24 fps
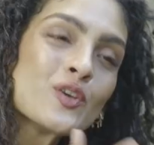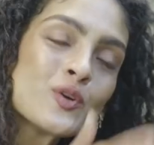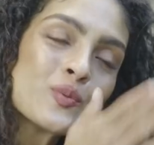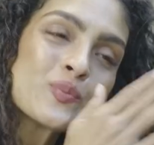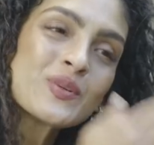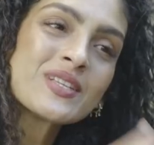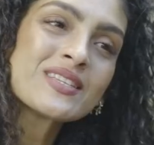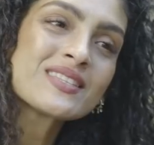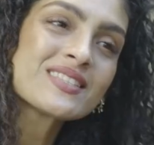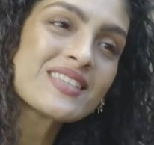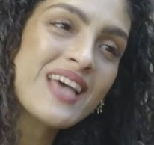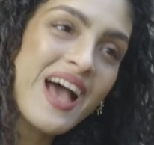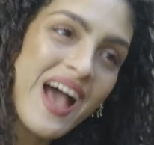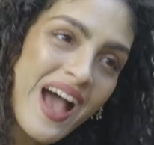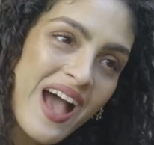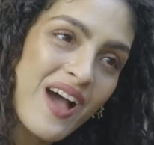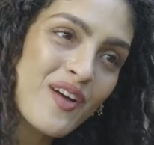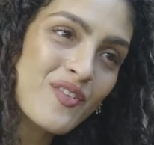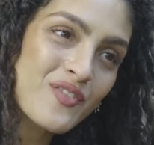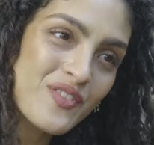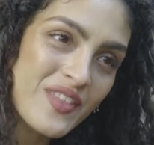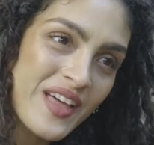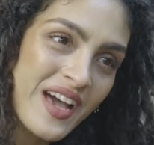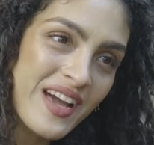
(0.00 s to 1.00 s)
Humans
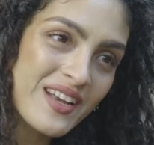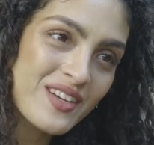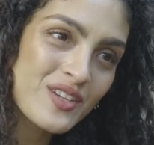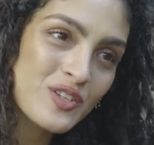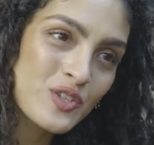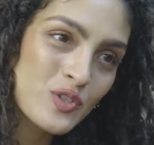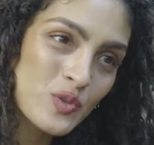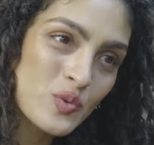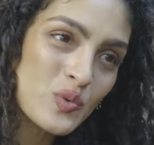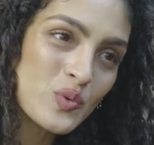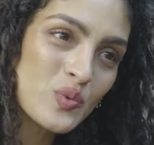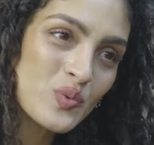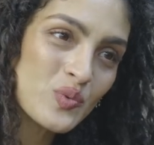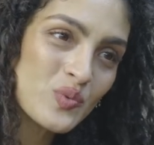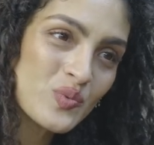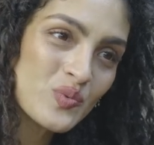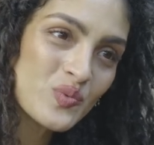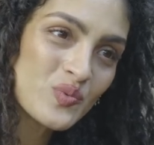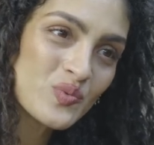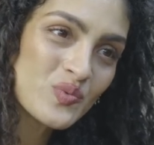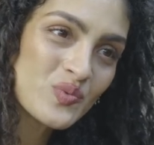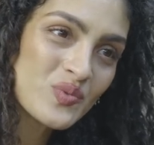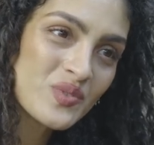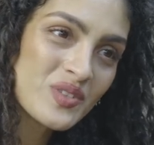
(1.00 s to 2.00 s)
have that too. Yes.
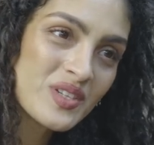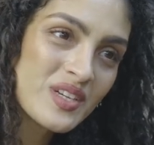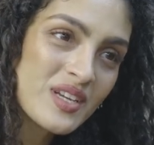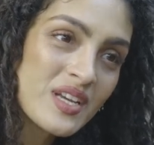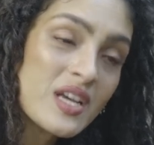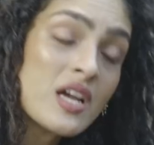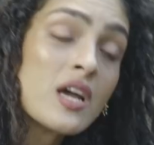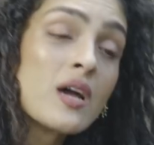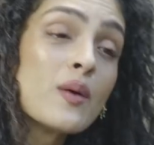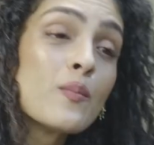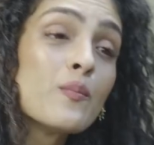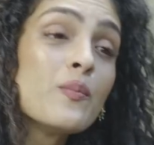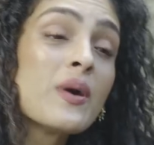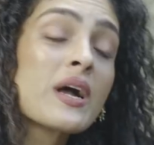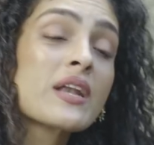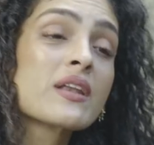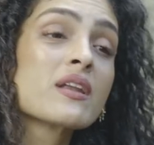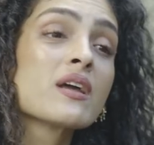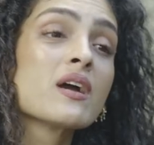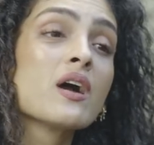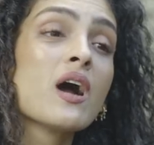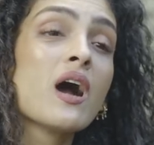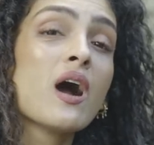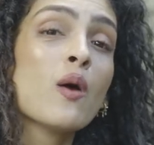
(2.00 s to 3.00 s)

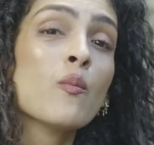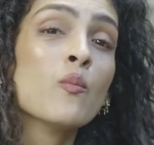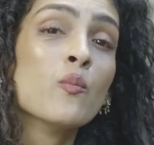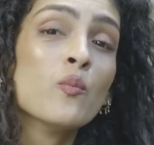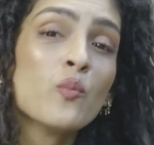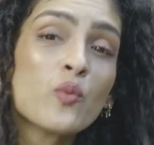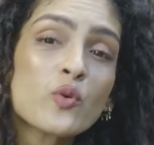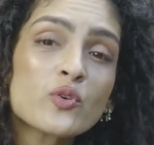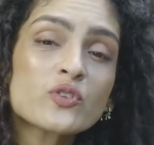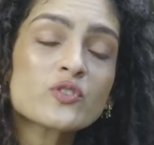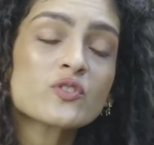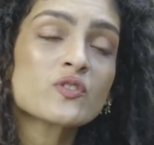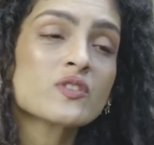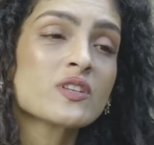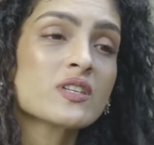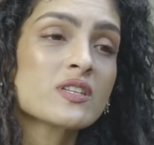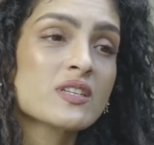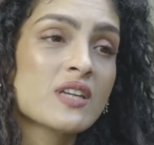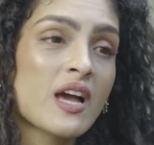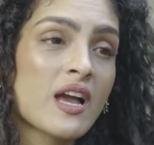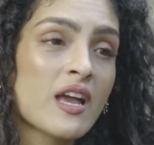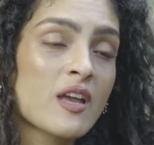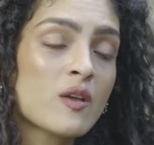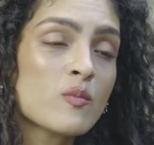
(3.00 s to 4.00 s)
But most of the
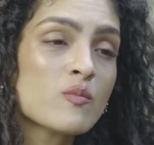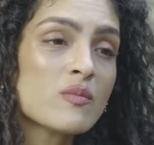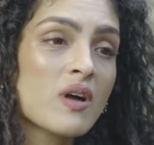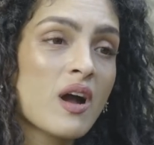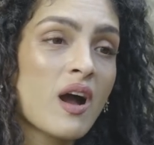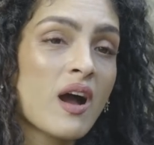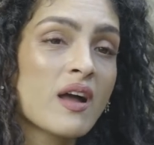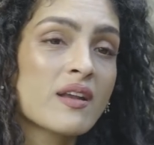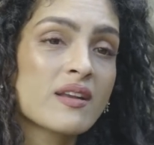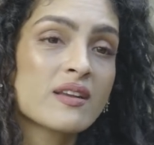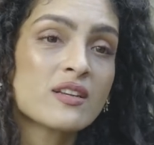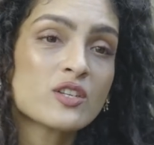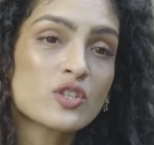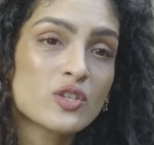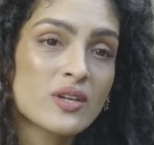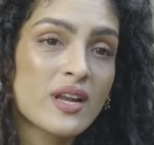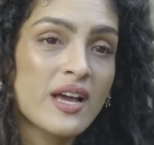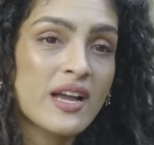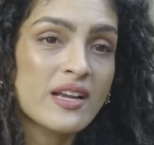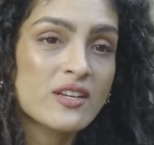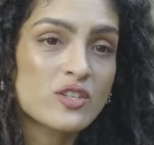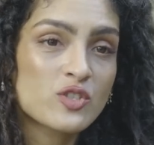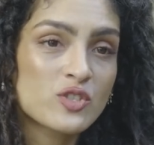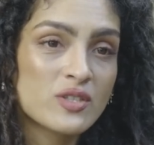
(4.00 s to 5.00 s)
time, our
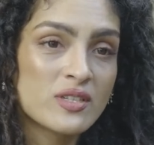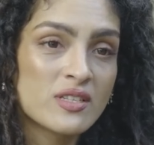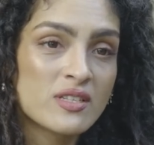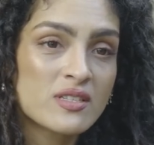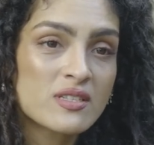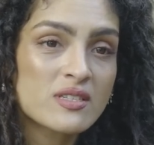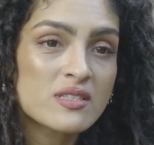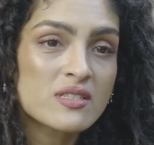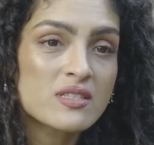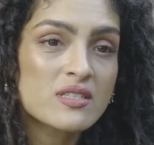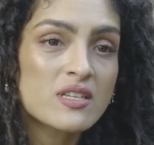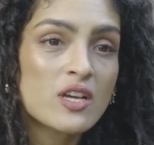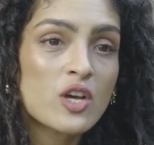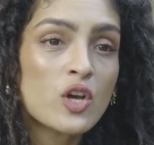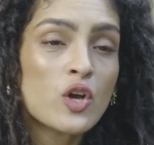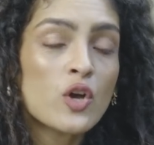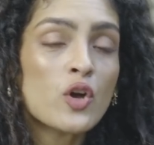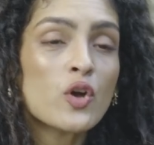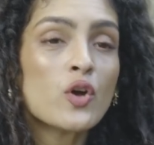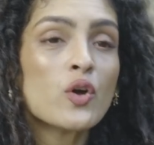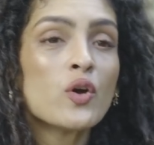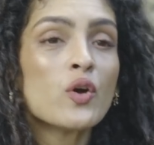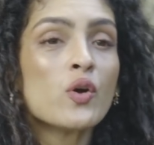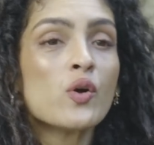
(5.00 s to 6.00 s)
interactions
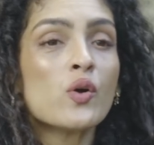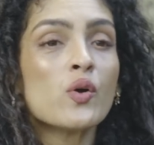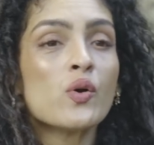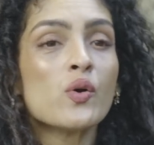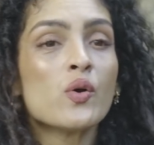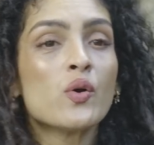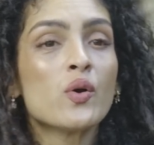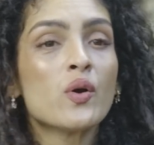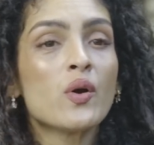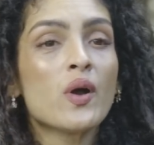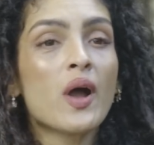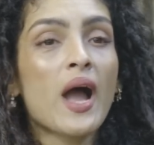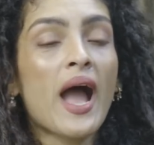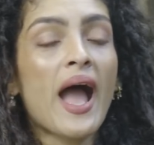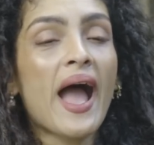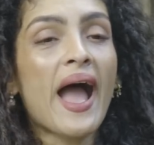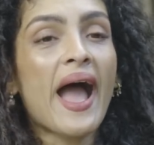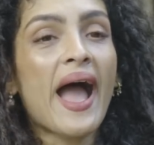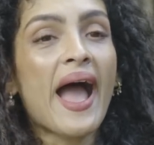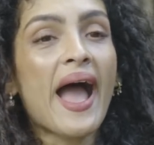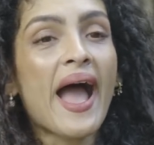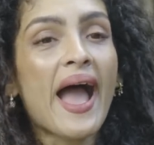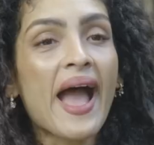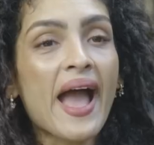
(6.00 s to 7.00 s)

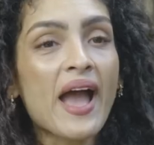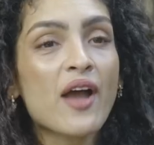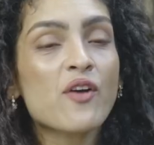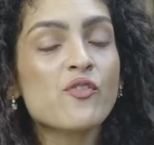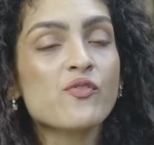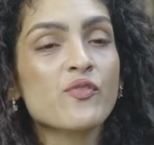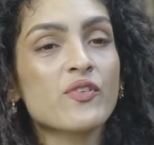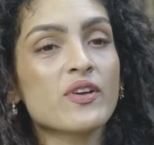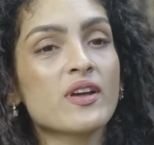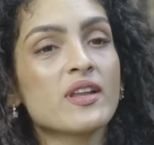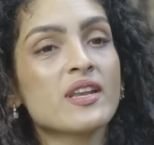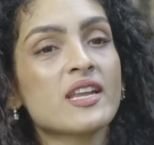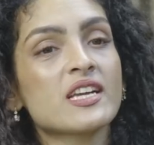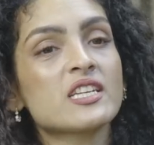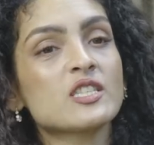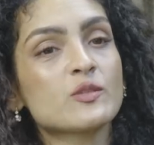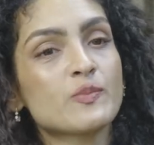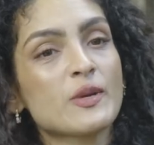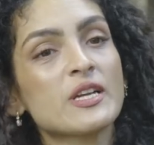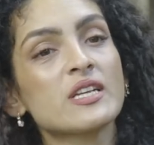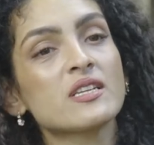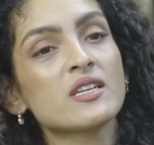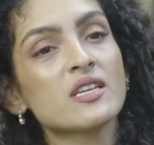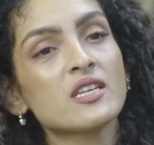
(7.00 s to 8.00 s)
have an
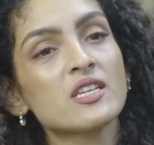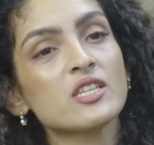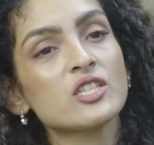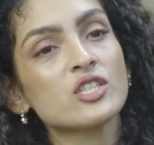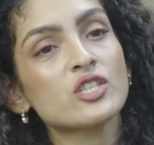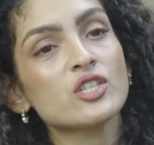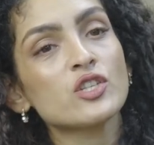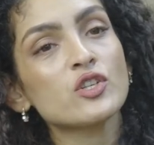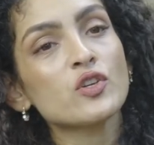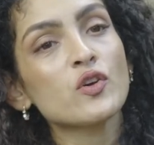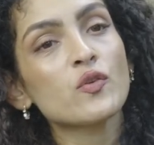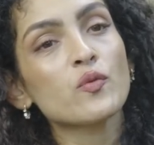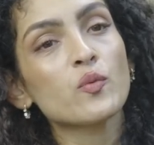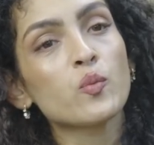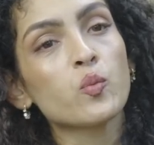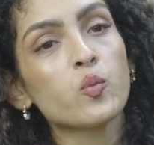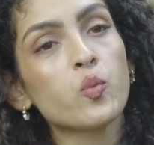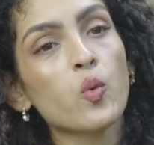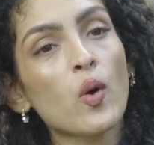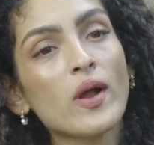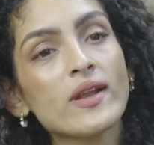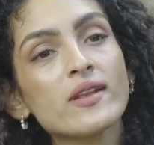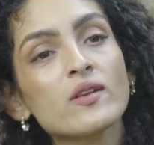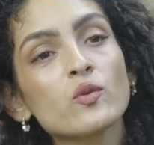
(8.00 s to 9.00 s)
expectation of
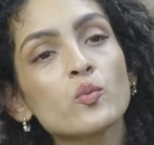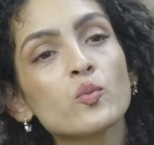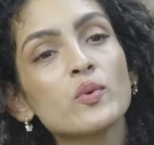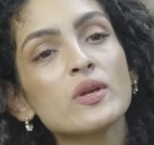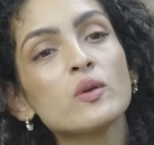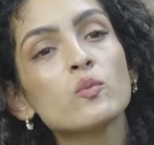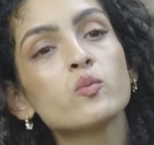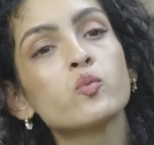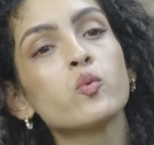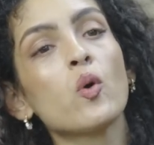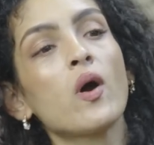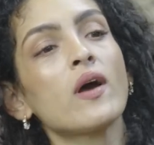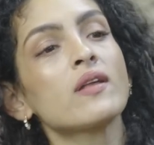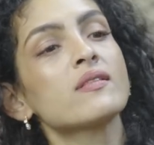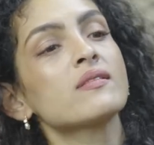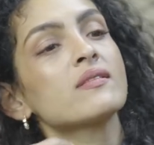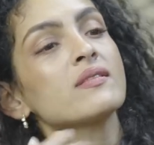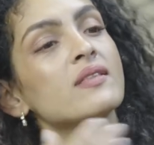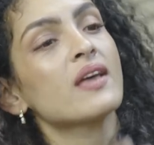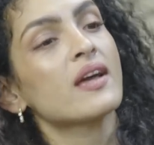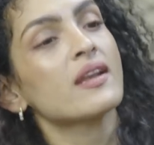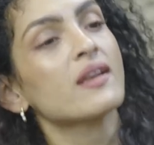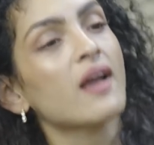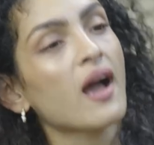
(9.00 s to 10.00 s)
what we
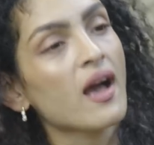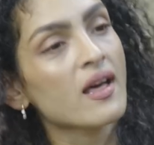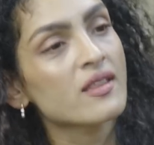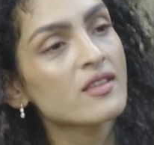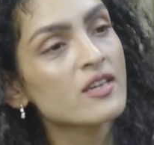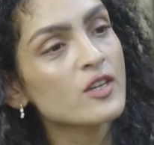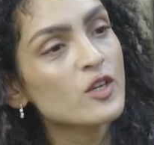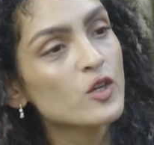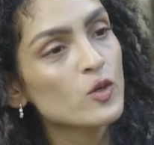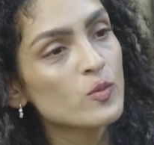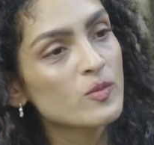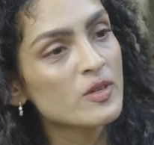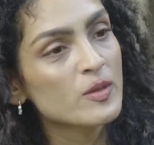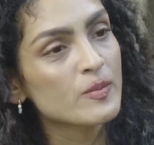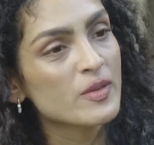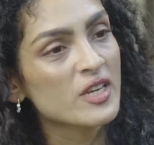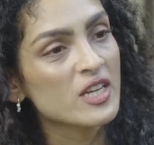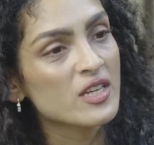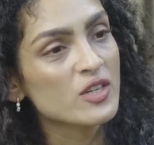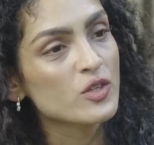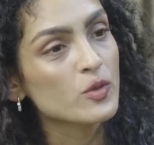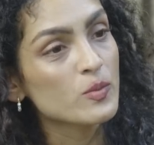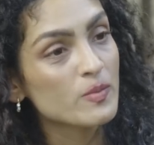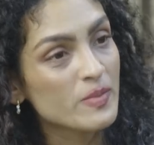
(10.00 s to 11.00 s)
want that other human
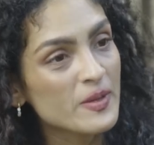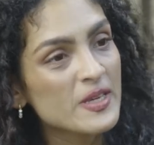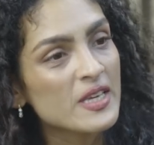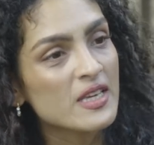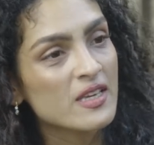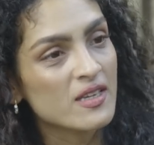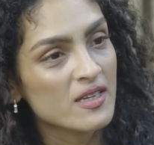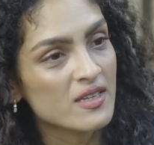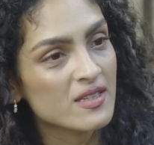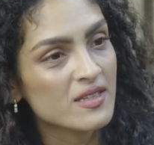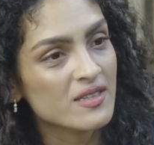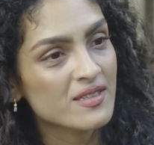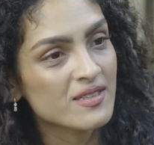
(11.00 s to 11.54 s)
being to be.